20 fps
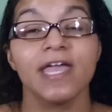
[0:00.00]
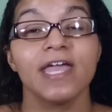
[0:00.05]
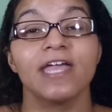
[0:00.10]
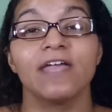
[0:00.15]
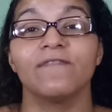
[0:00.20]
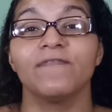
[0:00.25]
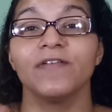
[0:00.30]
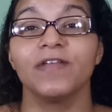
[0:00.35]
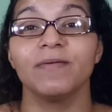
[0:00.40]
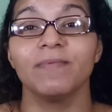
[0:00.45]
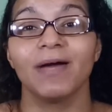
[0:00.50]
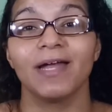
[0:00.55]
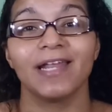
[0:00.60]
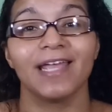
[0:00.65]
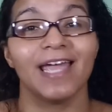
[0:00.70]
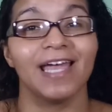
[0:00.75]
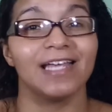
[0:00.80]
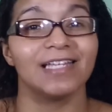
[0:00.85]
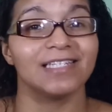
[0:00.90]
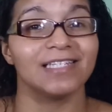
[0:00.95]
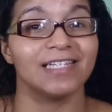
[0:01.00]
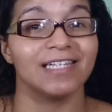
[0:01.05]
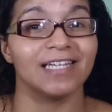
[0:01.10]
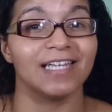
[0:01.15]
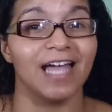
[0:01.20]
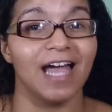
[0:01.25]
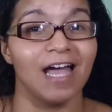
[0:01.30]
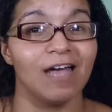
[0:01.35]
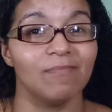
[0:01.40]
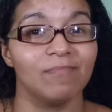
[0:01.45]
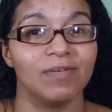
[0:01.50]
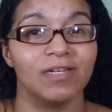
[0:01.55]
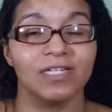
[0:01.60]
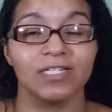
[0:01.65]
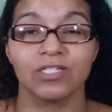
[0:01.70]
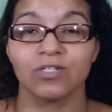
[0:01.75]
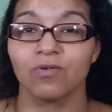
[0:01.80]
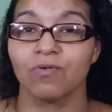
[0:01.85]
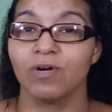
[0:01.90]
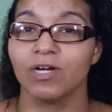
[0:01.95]
If anybody has any
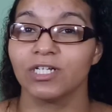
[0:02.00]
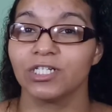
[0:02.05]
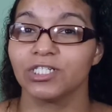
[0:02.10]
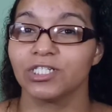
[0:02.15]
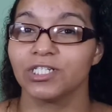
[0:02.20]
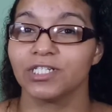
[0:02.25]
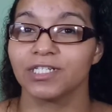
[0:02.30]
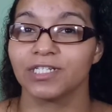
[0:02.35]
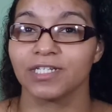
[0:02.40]
comments, questions,